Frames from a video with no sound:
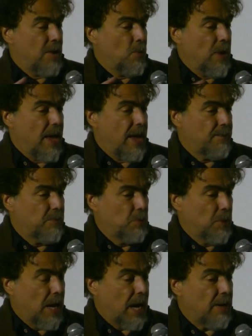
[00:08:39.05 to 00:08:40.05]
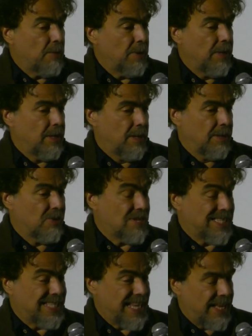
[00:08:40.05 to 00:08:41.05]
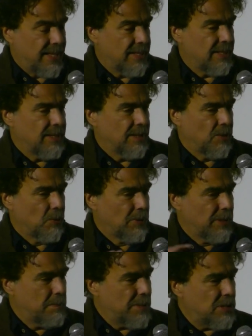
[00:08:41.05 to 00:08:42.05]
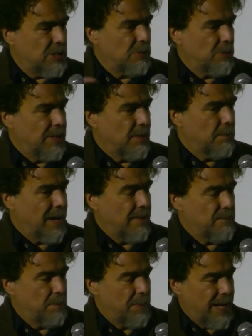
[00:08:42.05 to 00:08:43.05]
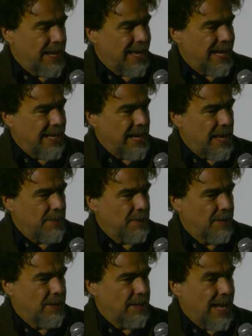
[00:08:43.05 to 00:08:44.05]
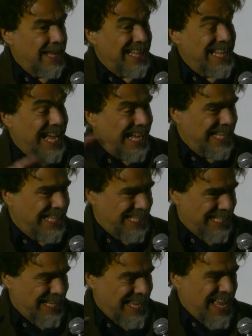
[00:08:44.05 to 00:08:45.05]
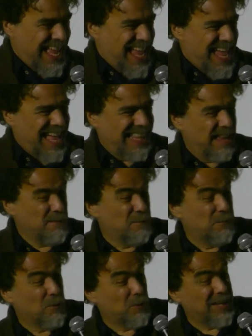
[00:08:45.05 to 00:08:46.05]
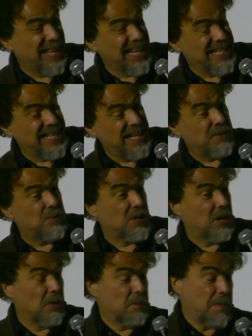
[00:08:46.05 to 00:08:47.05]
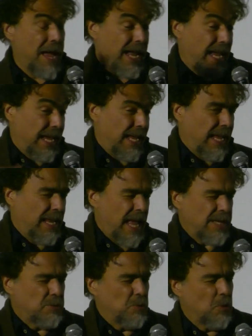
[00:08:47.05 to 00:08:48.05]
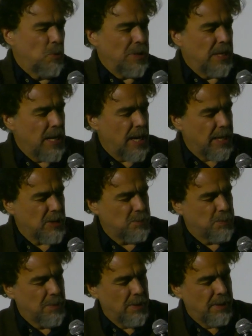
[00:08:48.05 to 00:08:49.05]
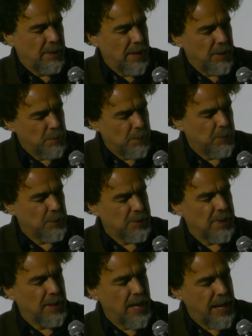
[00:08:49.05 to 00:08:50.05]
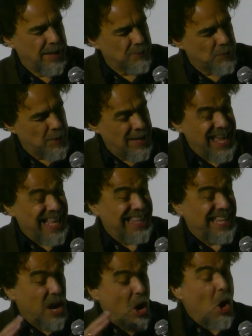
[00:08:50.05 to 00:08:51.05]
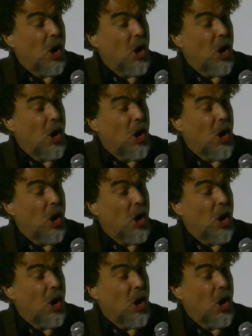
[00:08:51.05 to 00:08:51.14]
and we had to carry and send all the material by plane at night, and then 4 days later come back and has to go with the airports and x-ray, and the